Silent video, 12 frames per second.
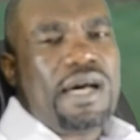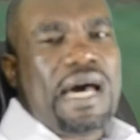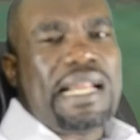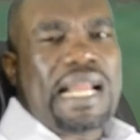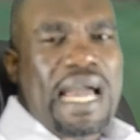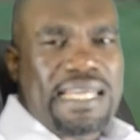
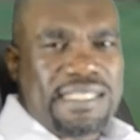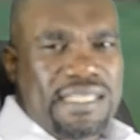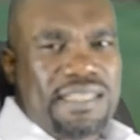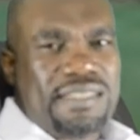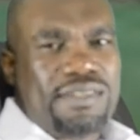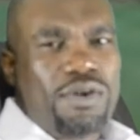
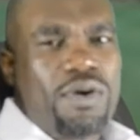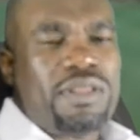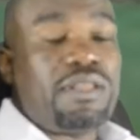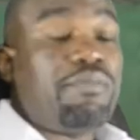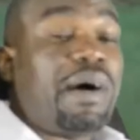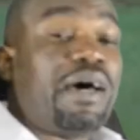arises
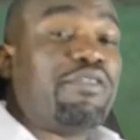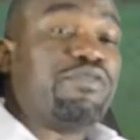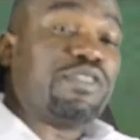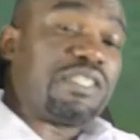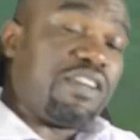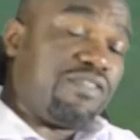on the part
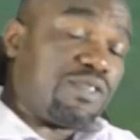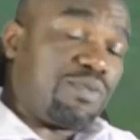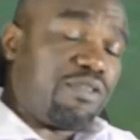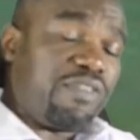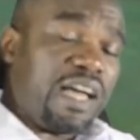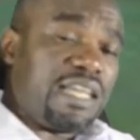of the service
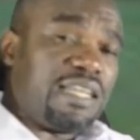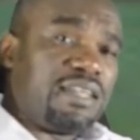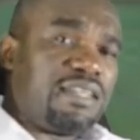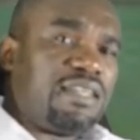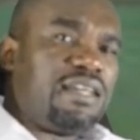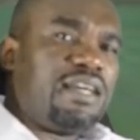provider.